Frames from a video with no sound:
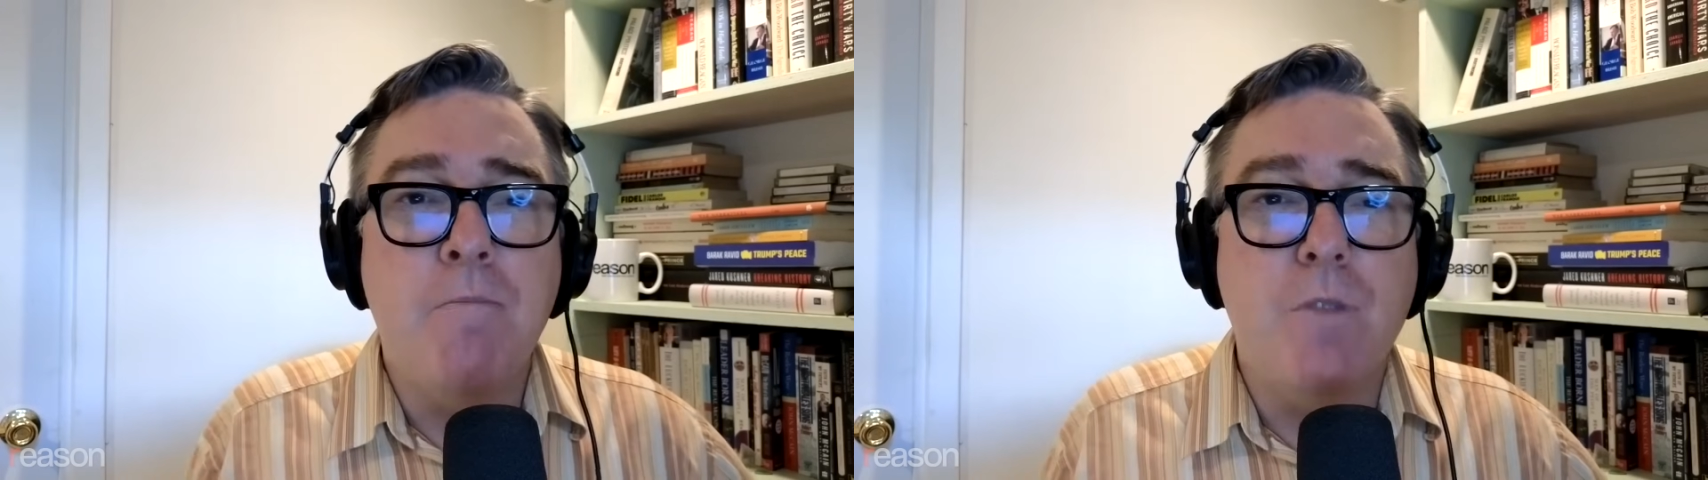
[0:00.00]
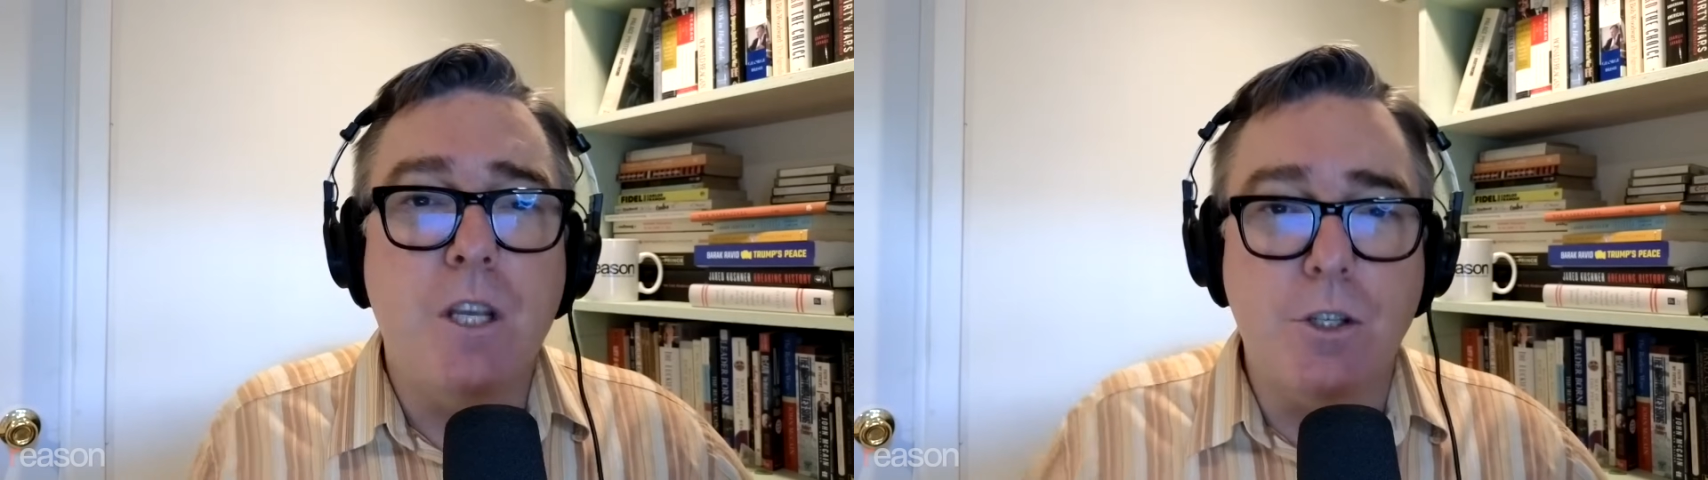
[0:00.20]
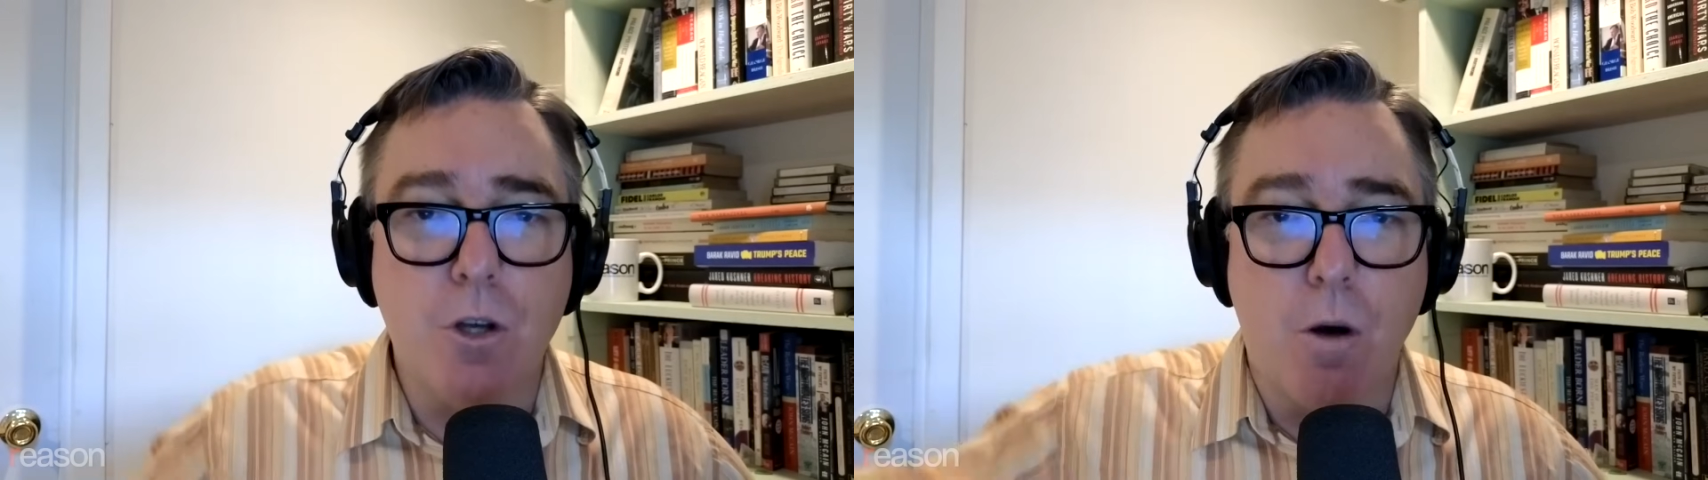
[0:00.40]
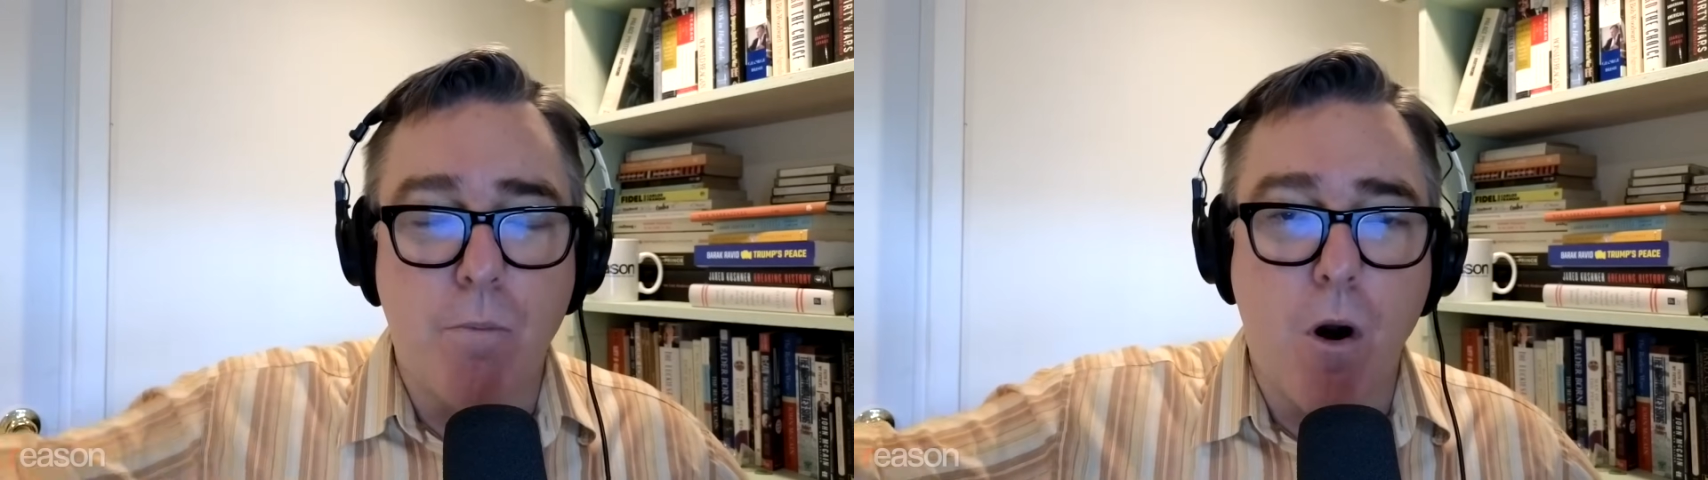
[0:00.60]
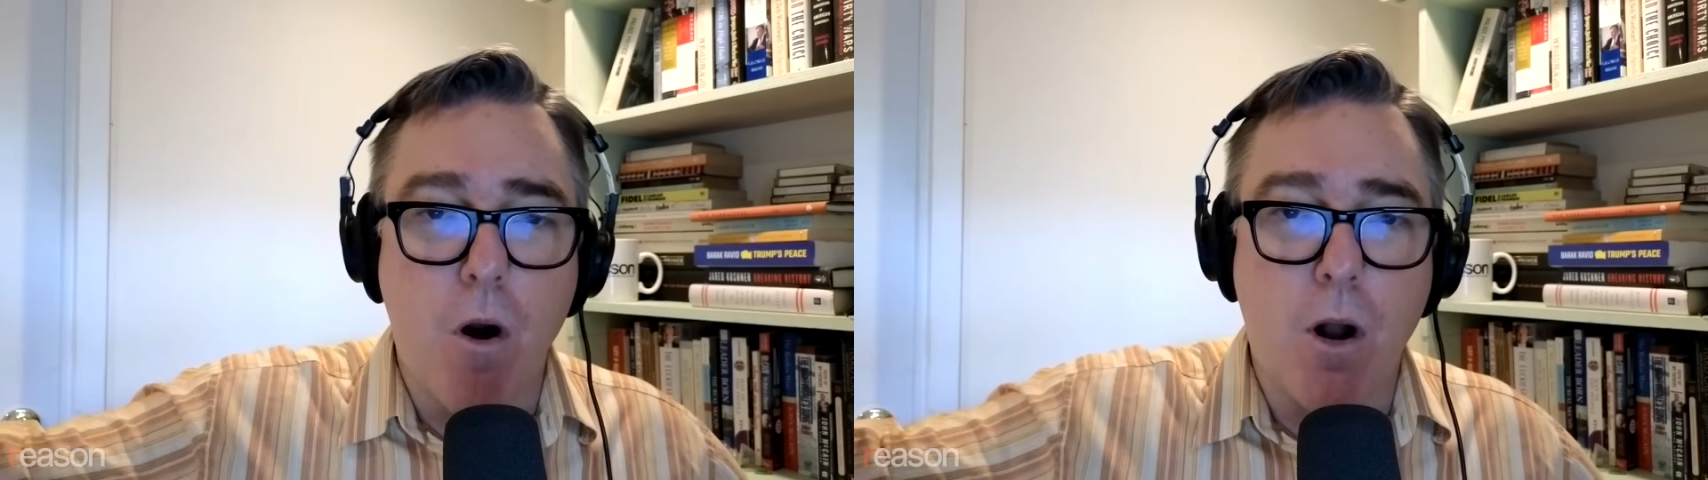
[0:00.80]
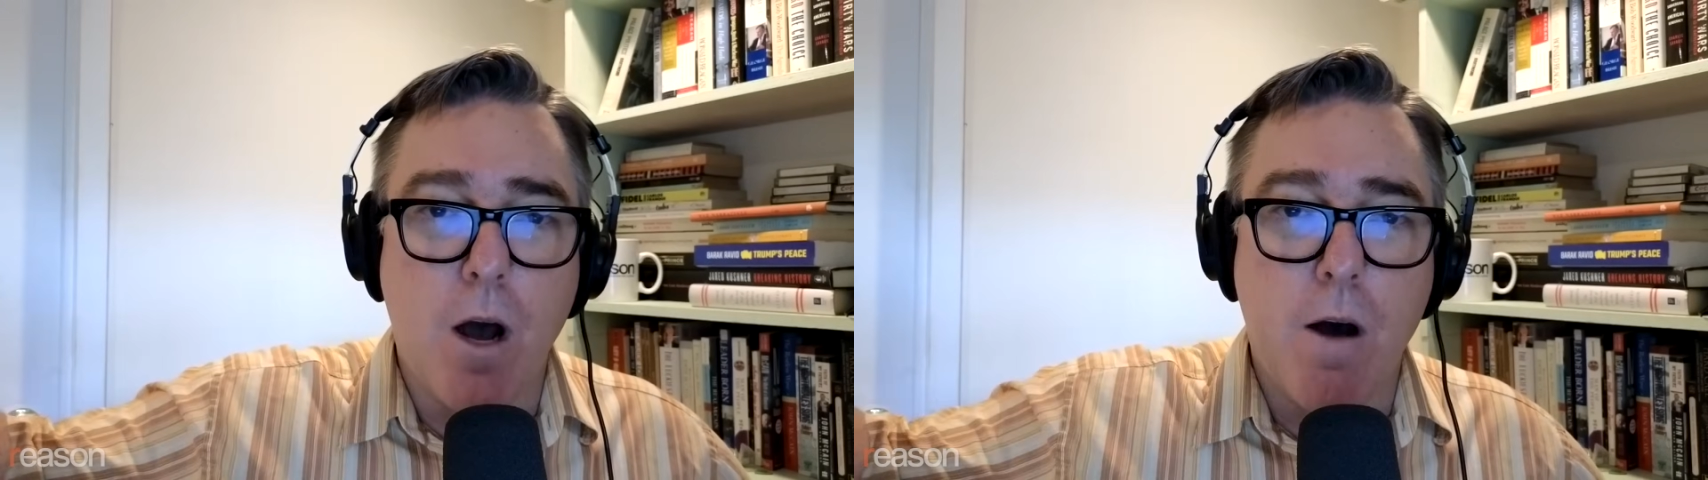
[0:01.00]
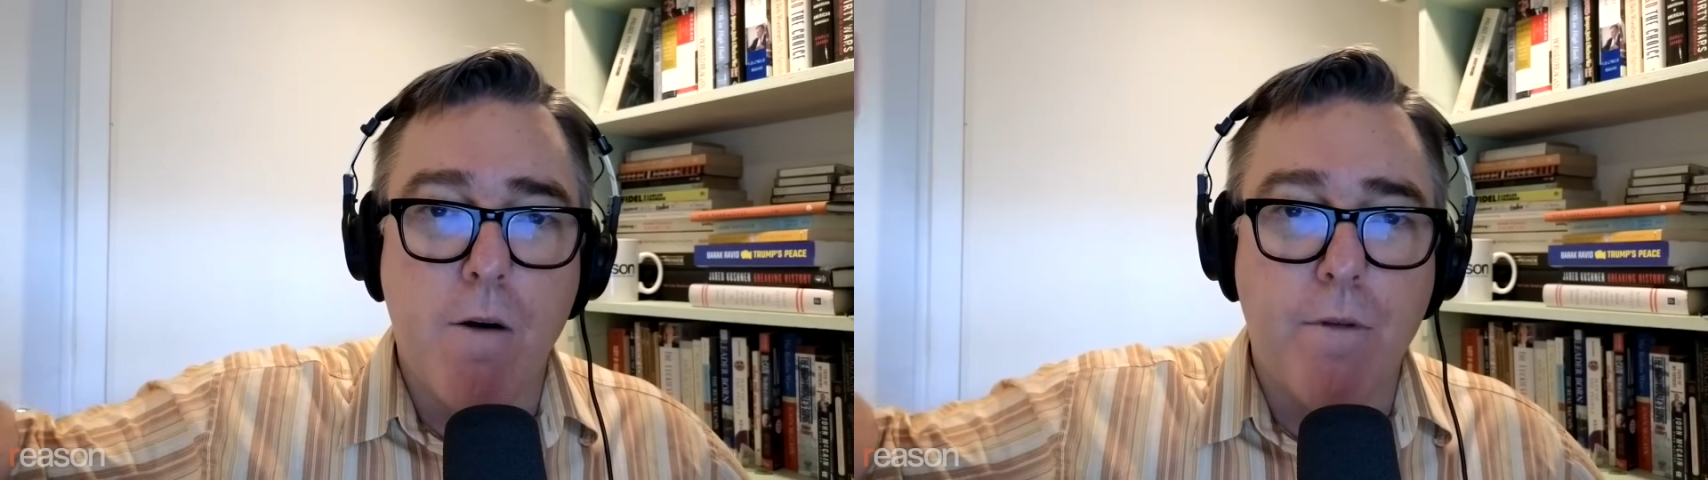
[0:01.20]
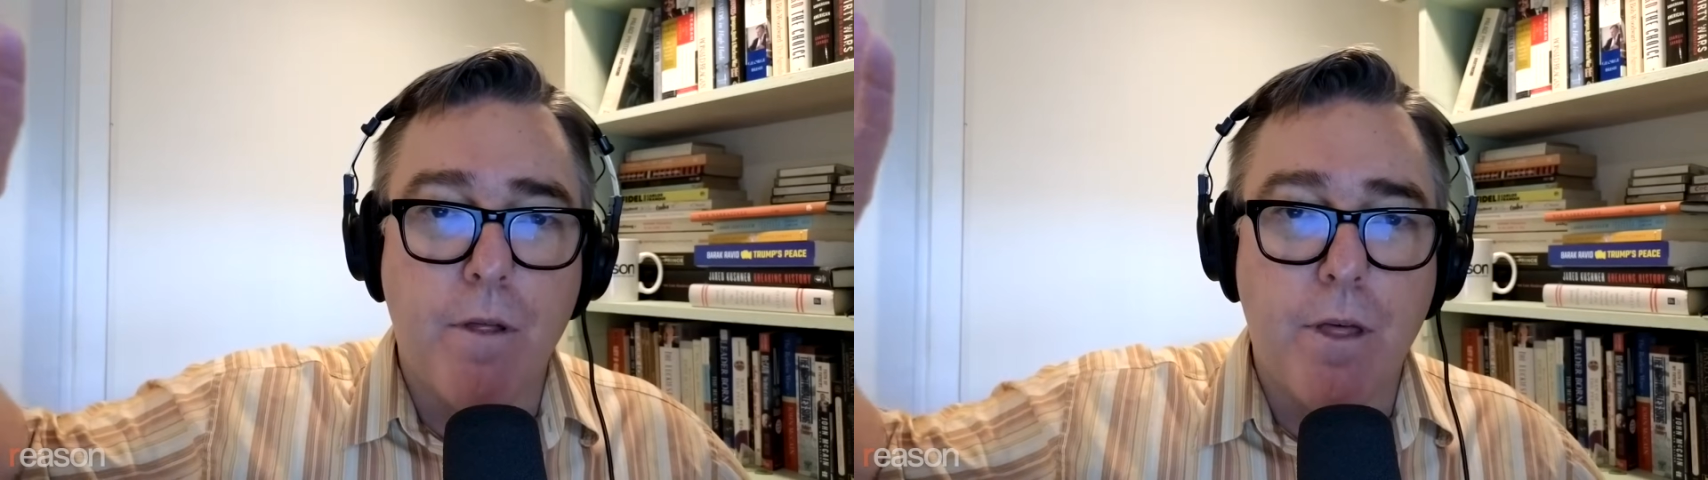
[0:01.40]
This is all part
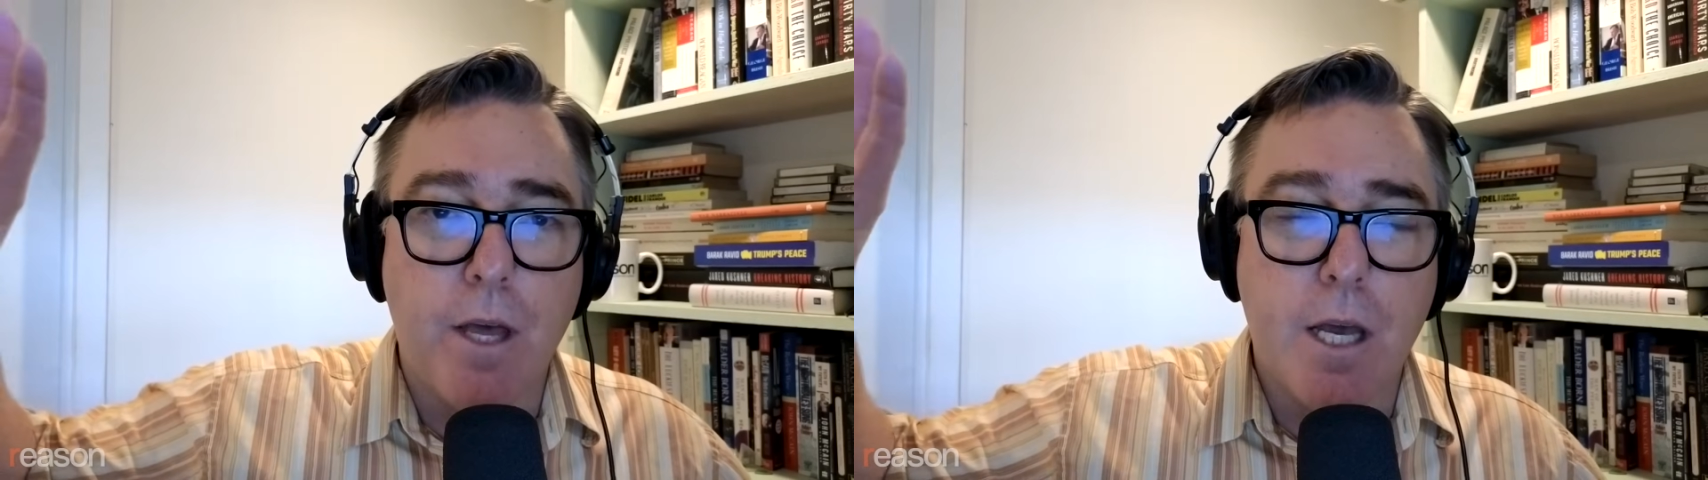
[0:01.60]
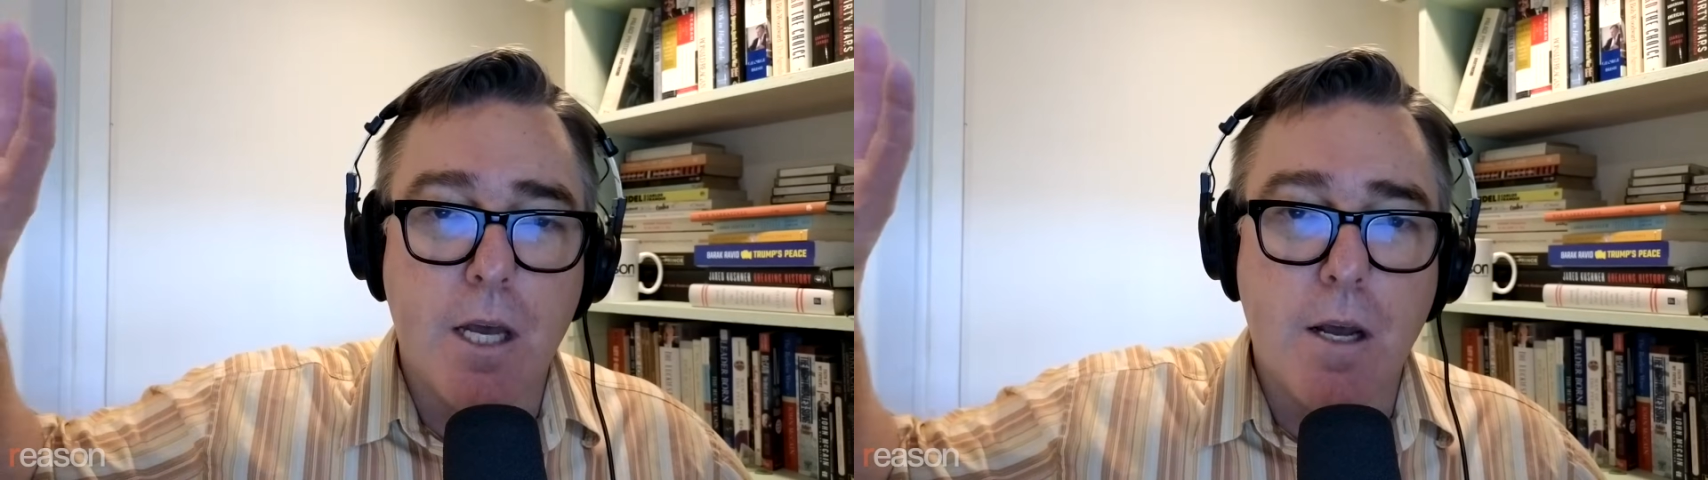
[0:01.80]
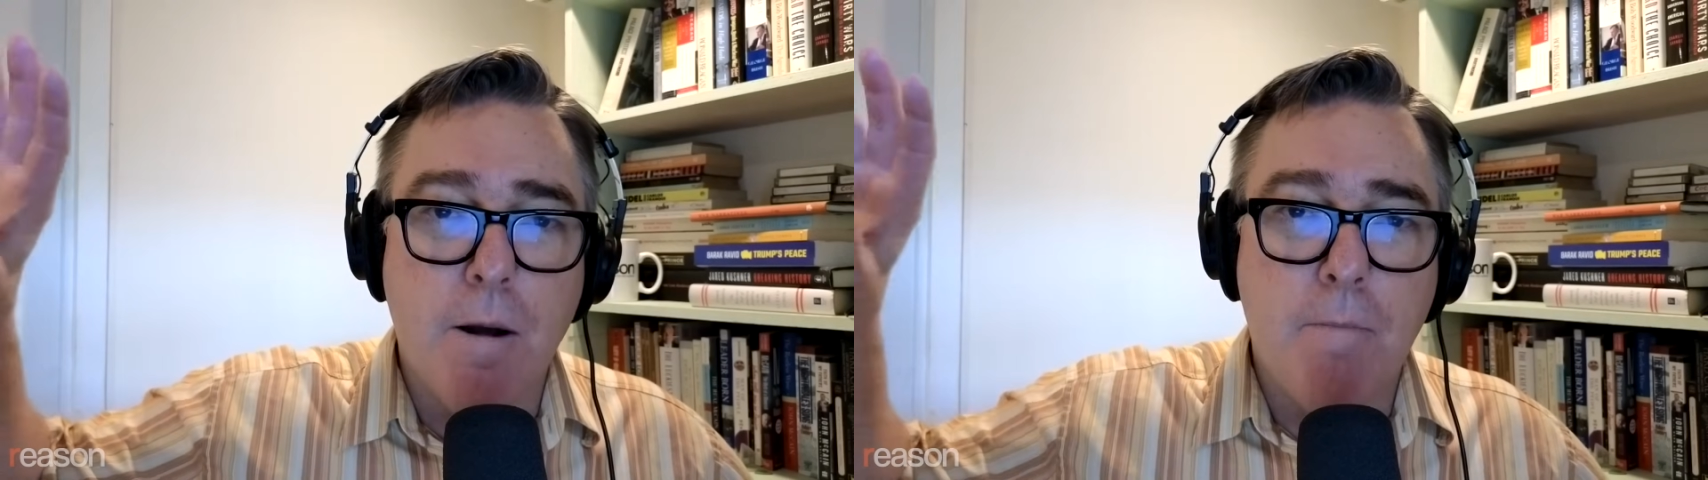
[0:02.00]
of the